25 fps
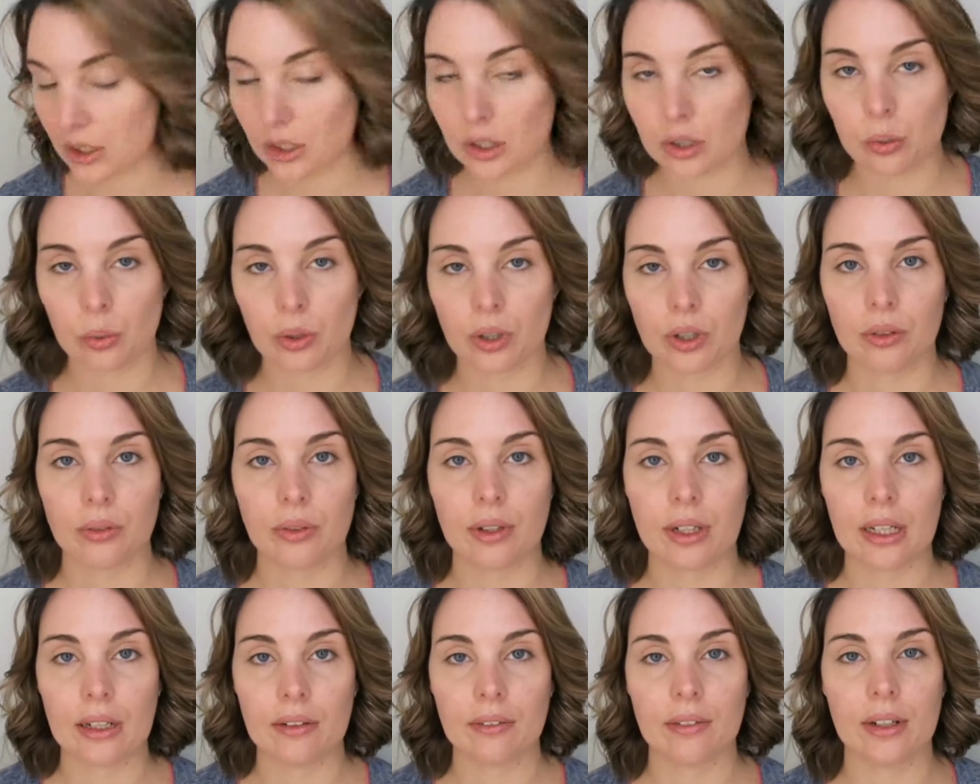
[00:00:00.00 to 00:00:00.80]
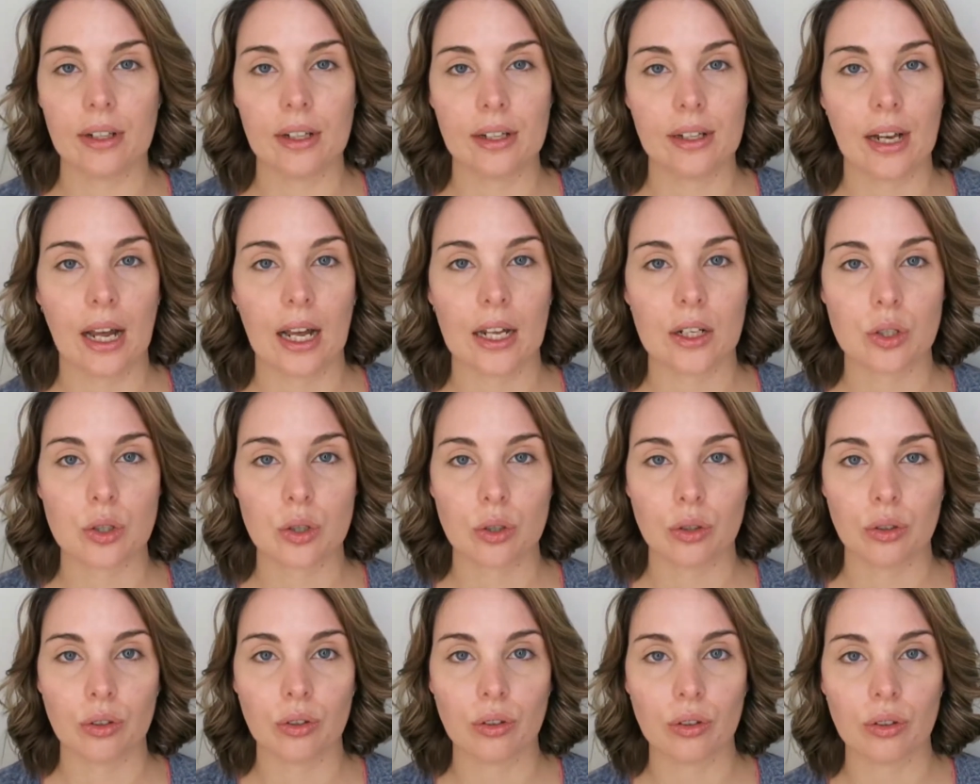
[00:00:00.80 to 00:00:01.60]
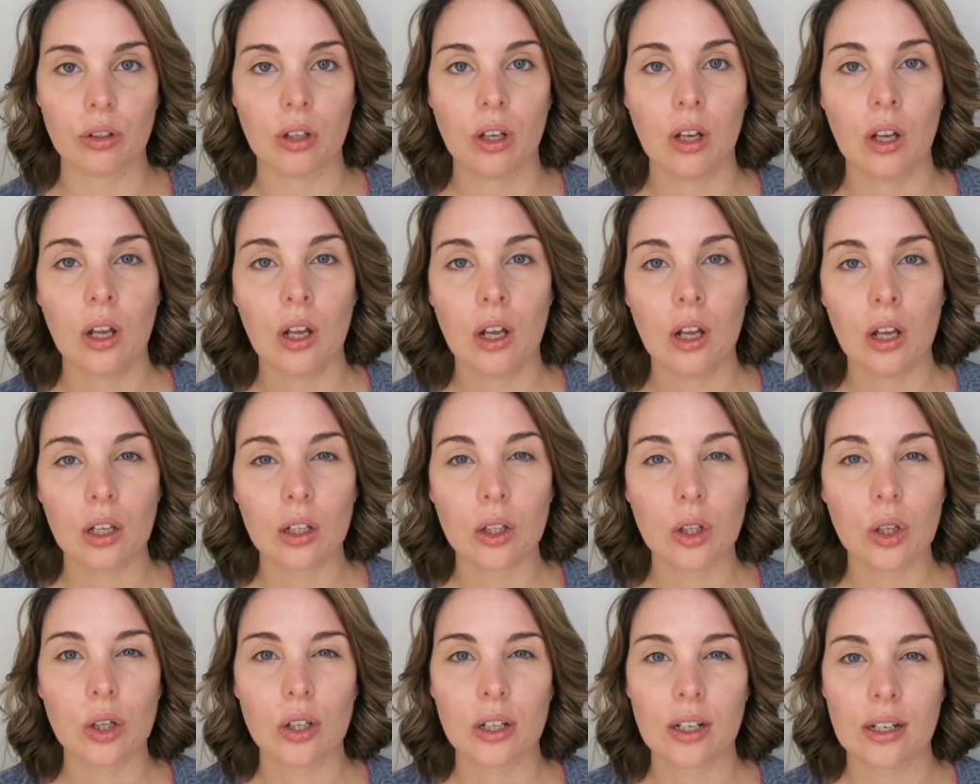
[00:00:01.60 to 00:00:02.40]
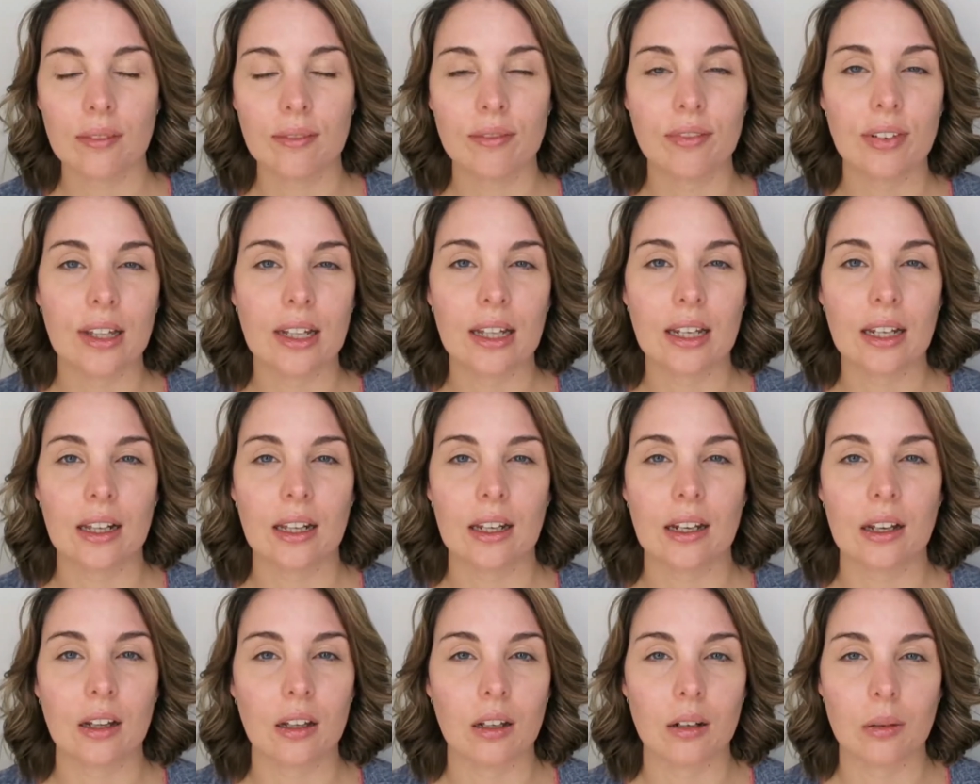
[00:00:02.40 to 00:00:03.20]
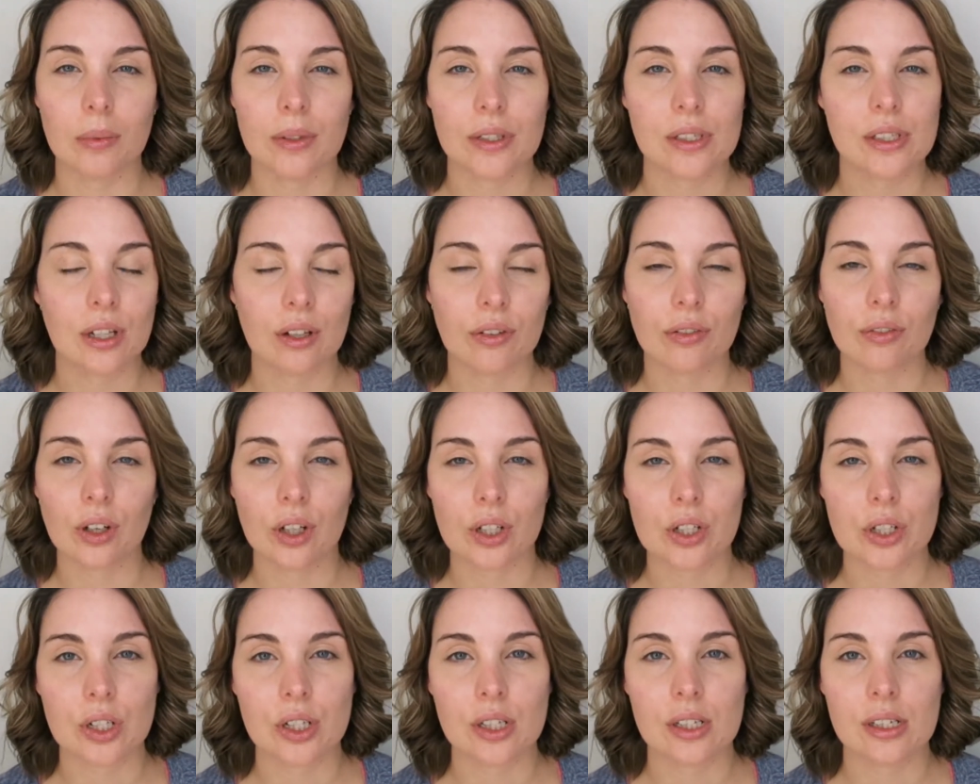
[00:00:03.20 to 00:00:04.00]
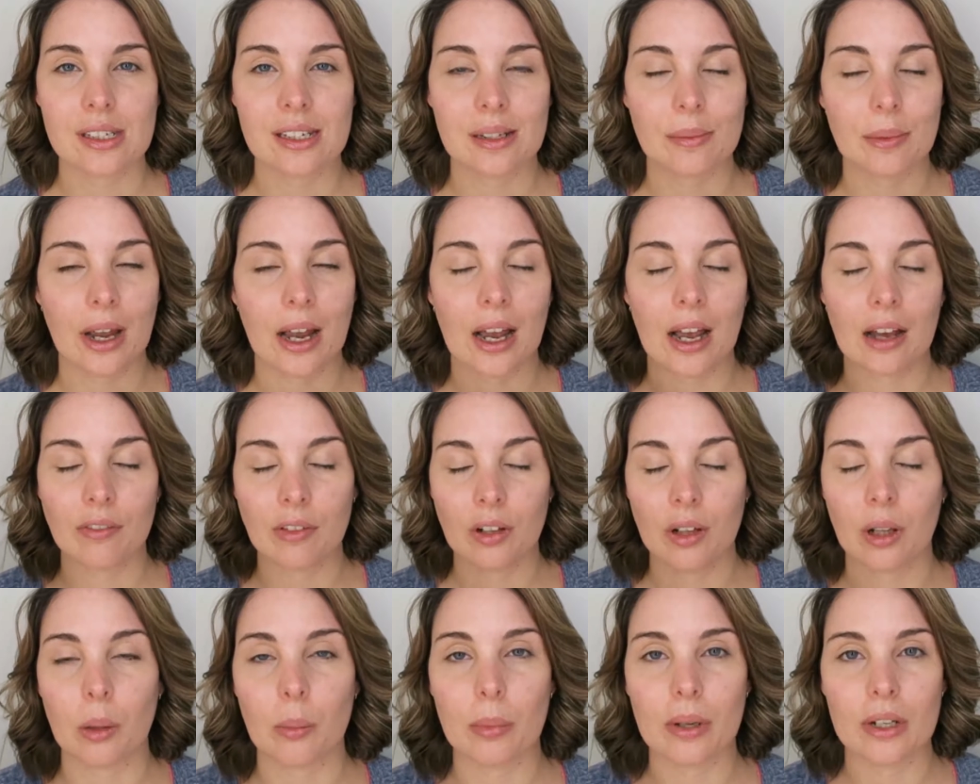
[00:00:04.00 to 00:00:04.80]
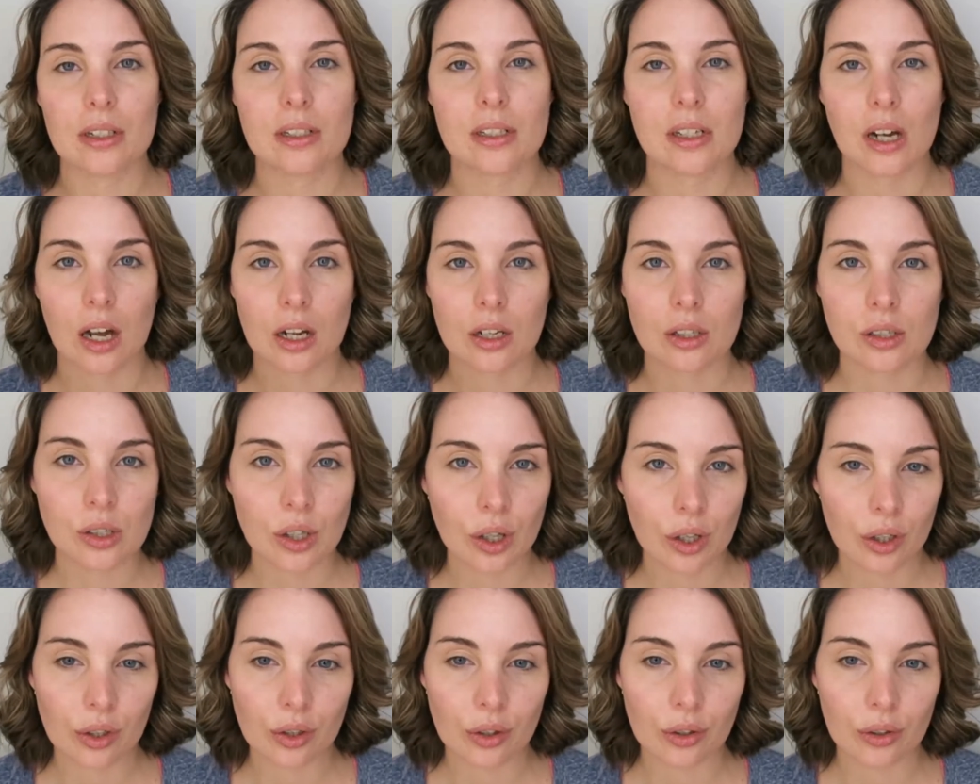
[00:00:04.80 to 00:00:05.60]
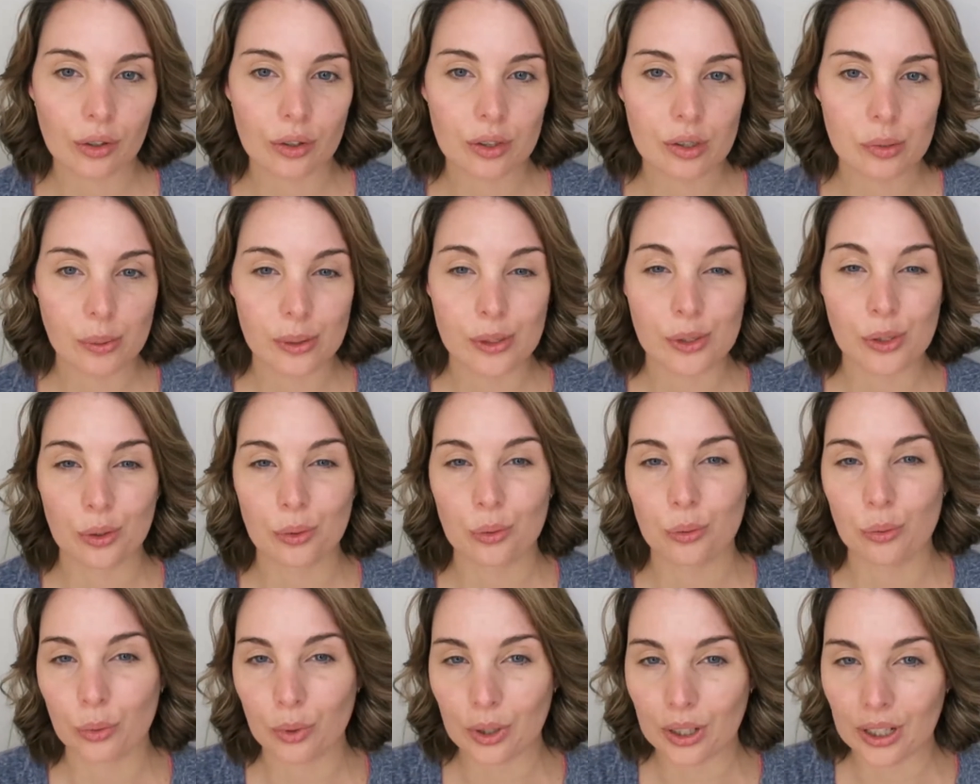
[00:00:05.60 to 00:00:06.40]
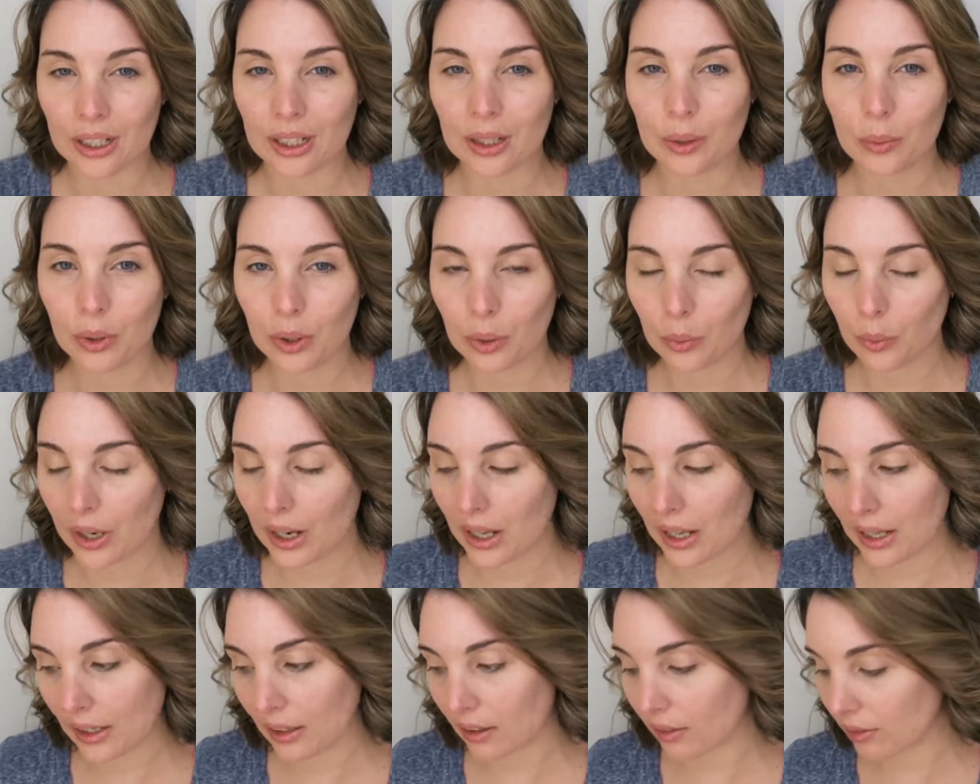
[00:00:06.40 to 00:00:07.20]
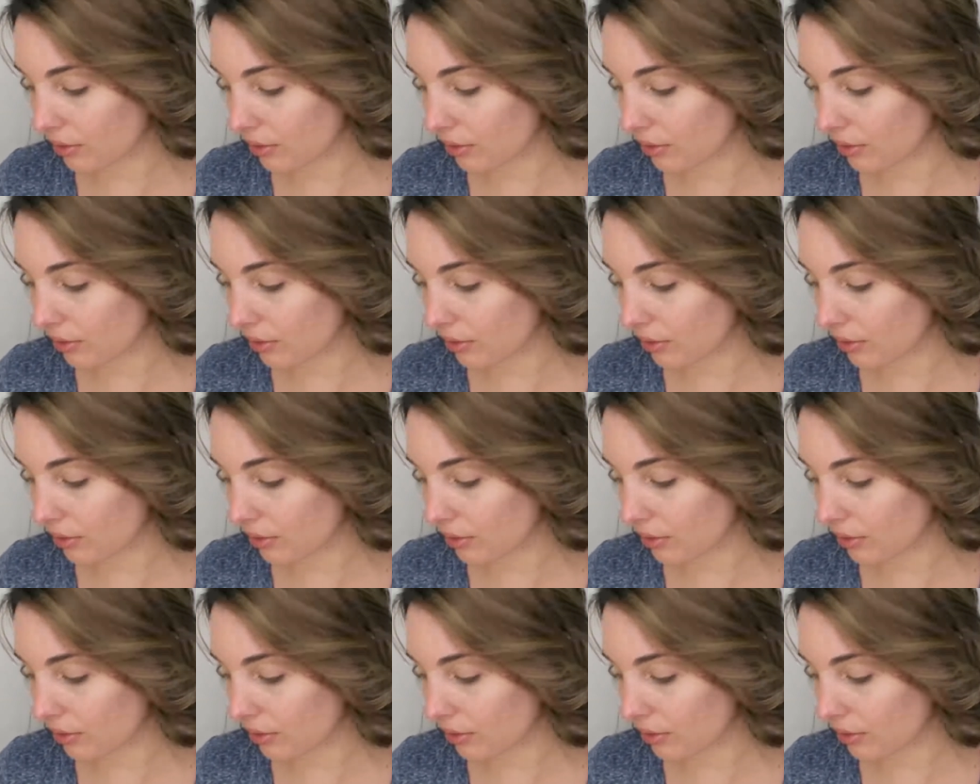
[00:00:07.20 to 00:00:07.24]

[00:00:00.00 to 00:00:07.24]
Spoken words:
just want a really, really natural look. I'm feeling like a little bit self-conscious. I might have a little bit dark circles, but I don't really want to wear like